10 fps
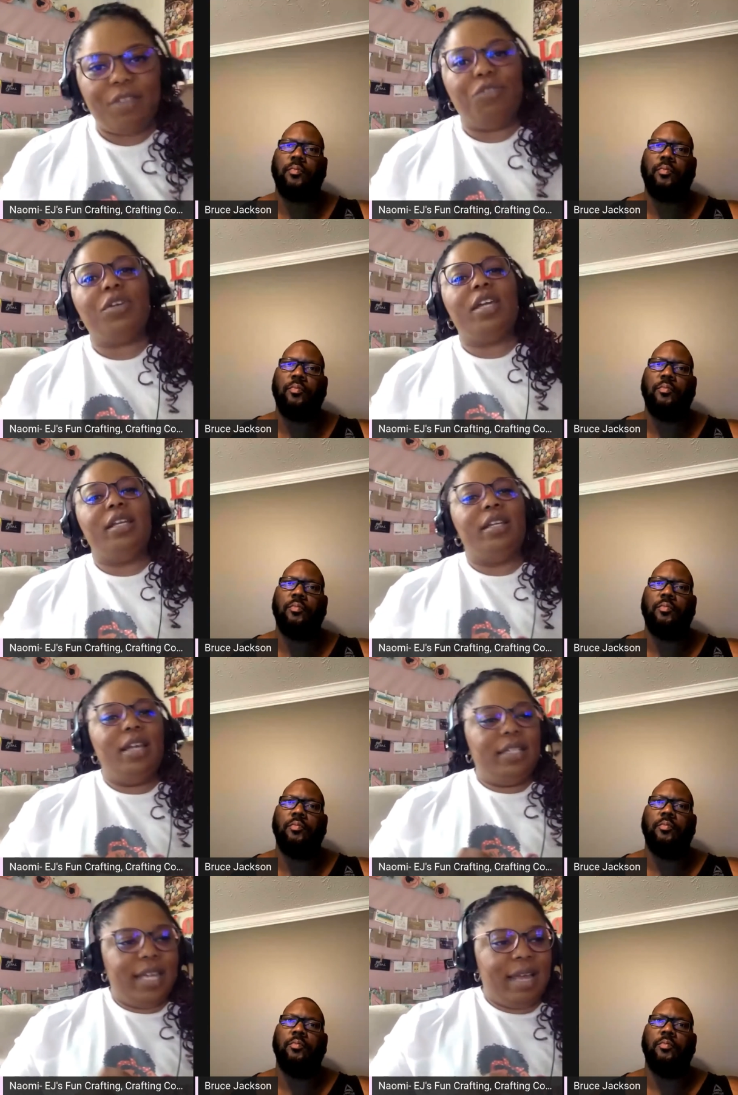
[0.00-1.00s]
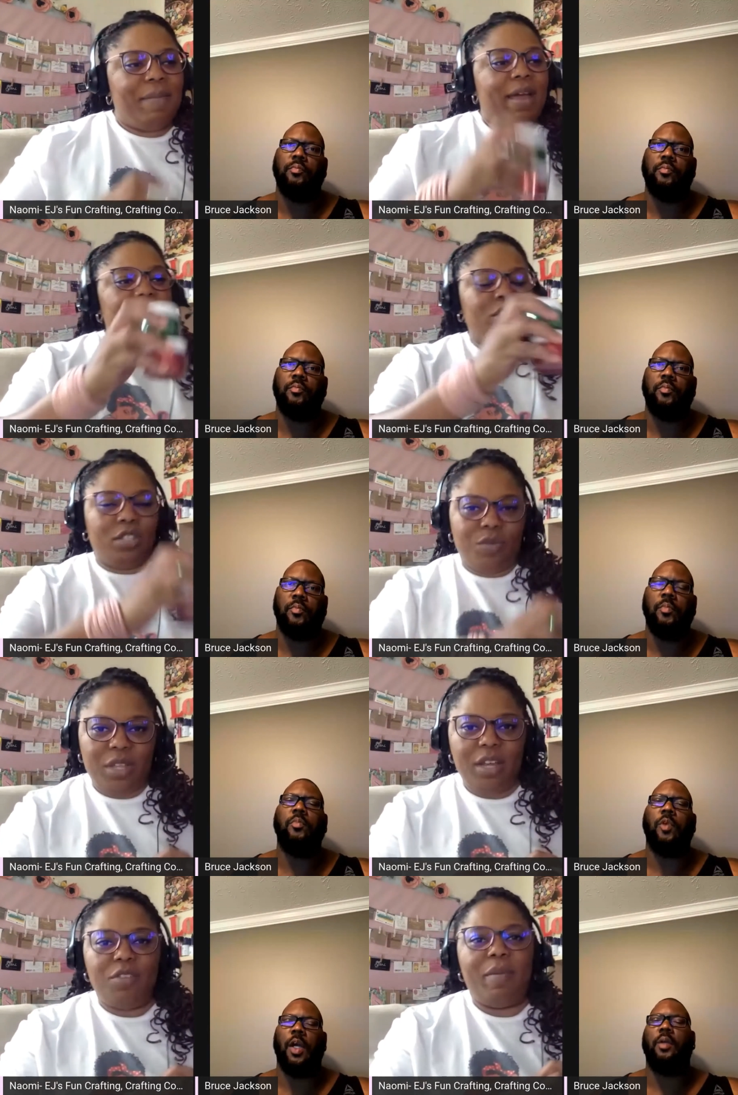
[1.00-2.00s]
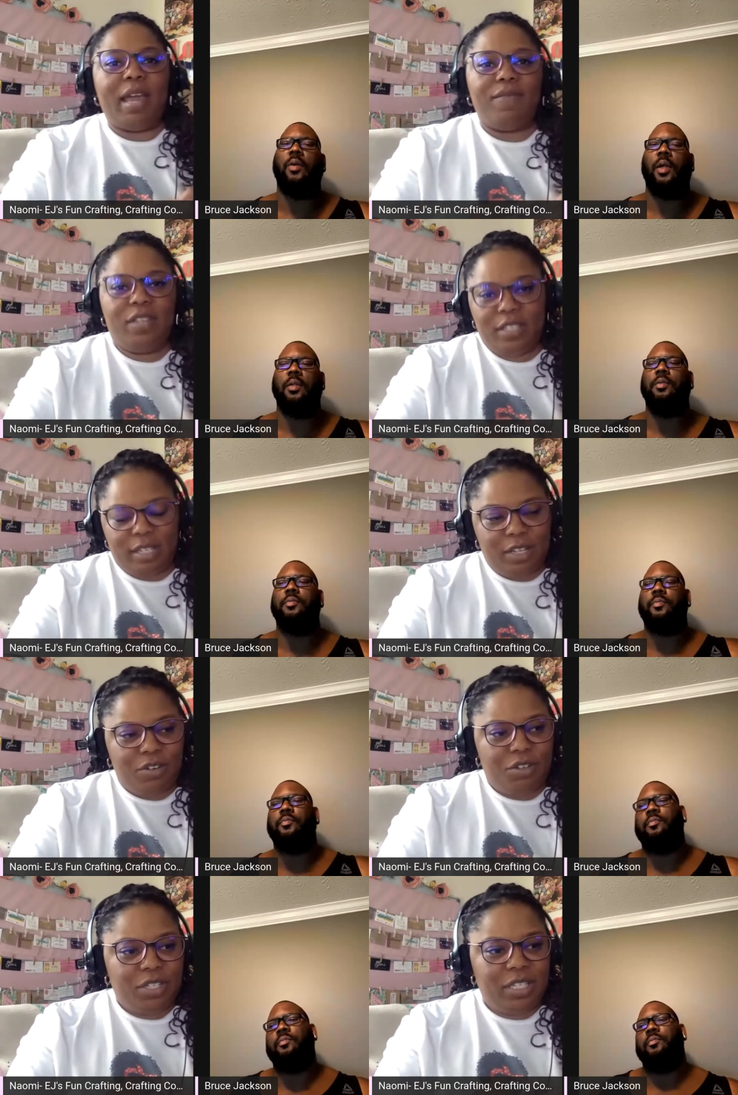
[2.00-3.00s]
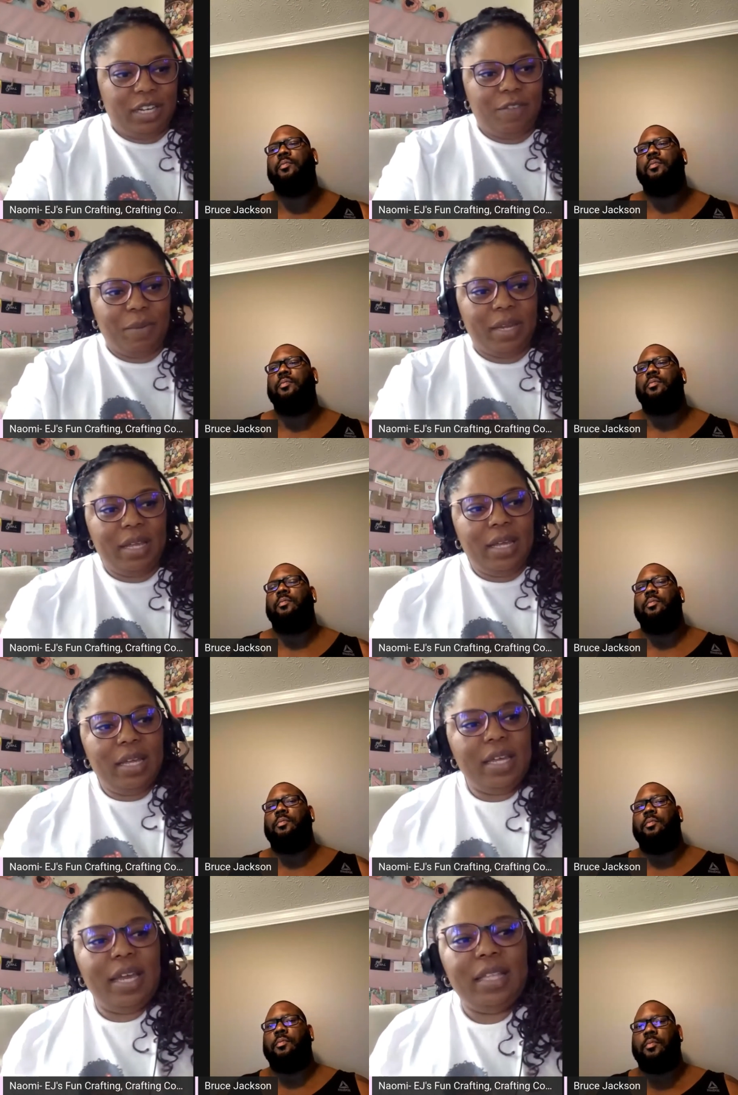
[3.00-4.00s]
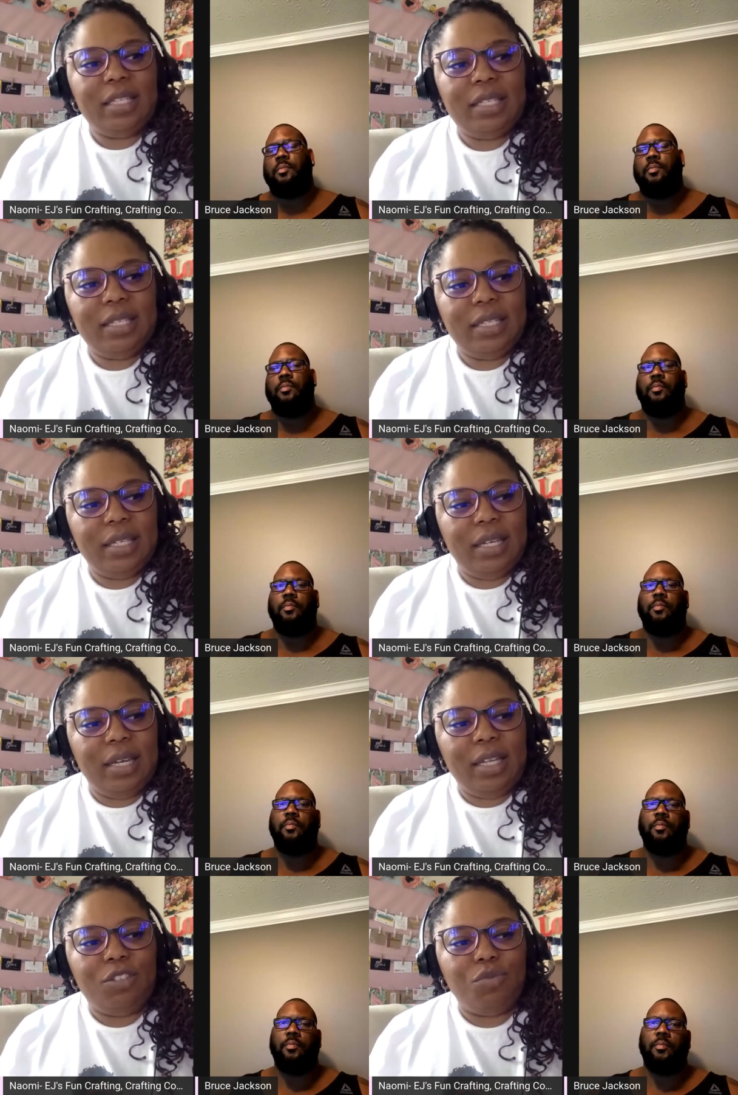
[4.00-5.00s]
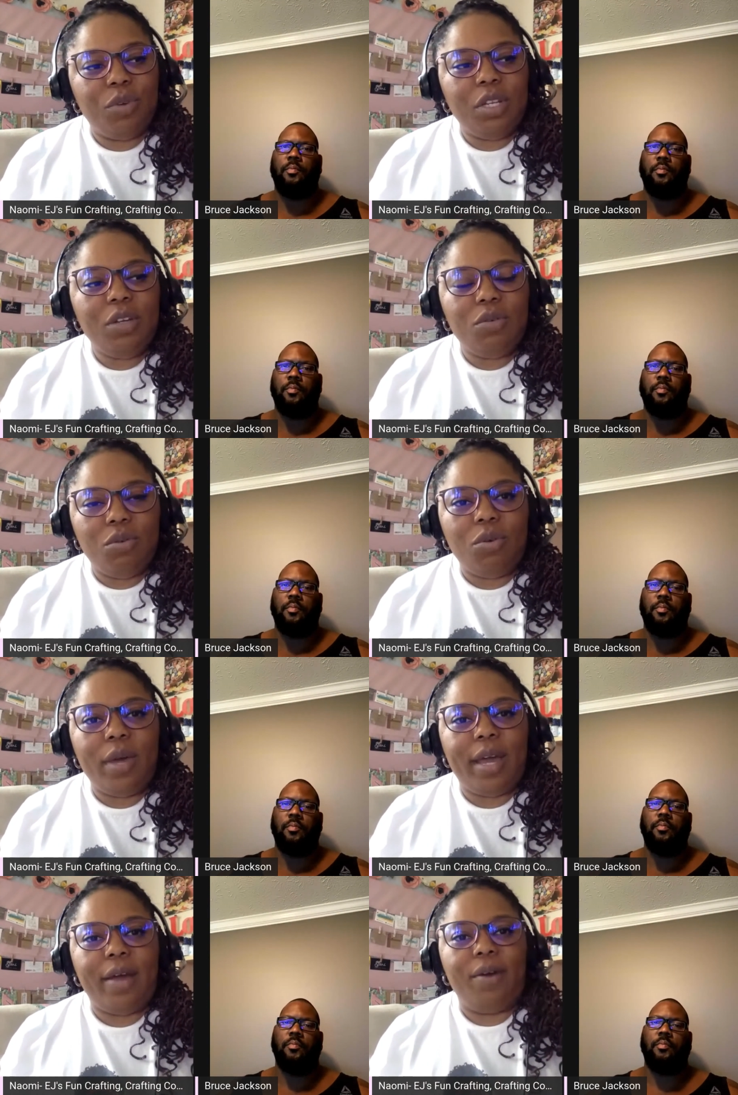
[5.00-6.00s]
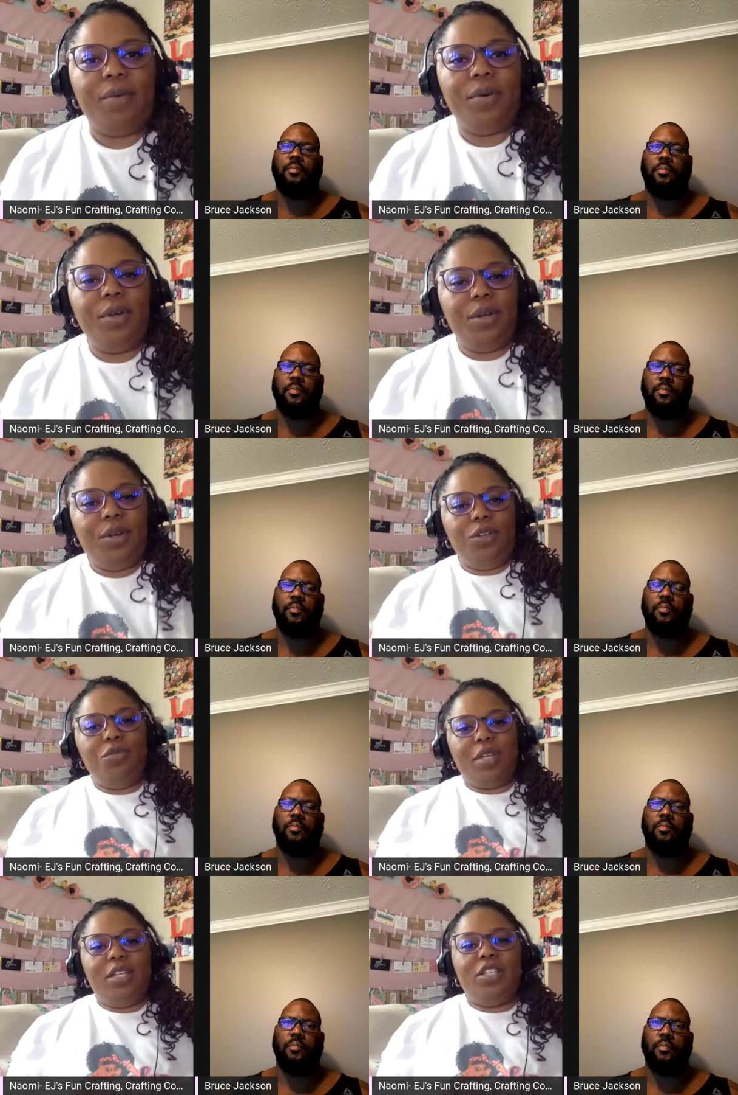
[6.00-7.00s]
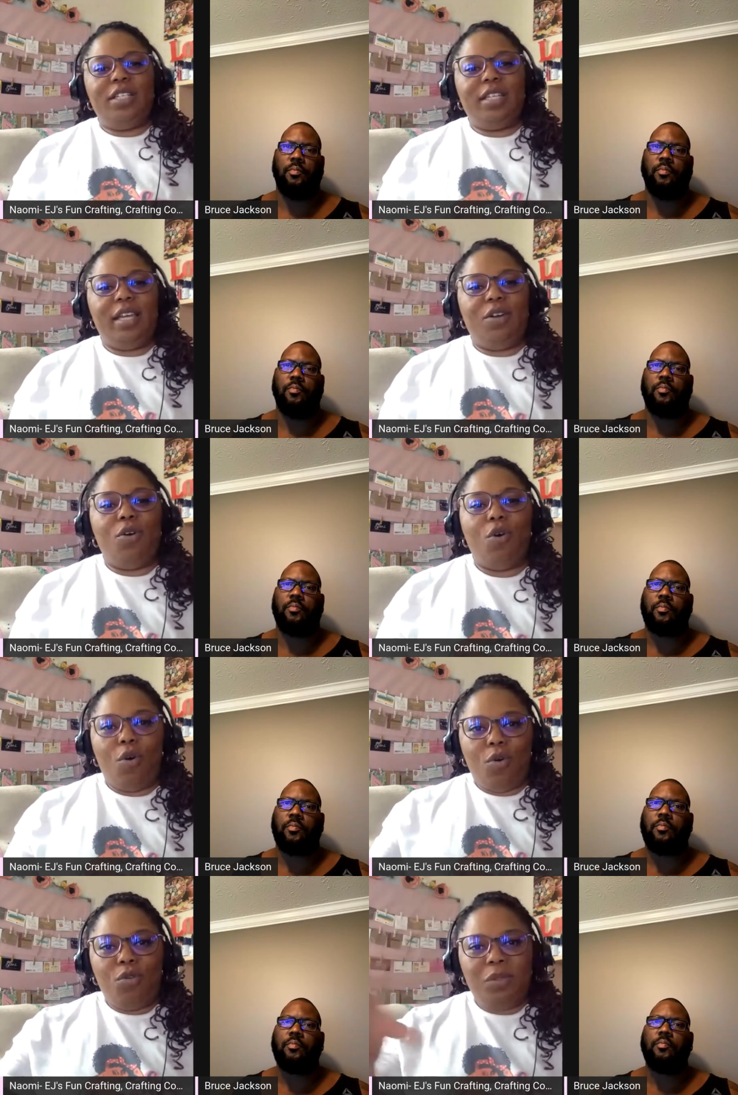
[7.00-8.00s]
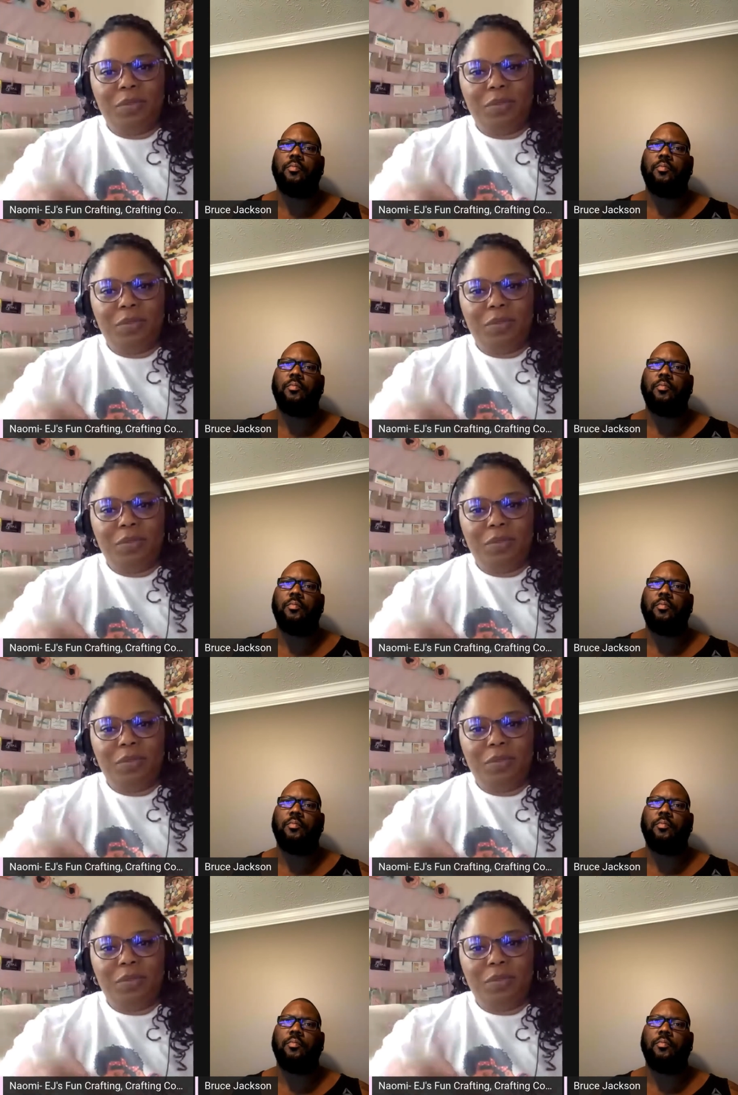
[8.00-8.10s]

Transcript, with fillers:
Speaker 1: you can take them out use them with other backfist glitters and stuff but it's it's really cool how you can just get a whole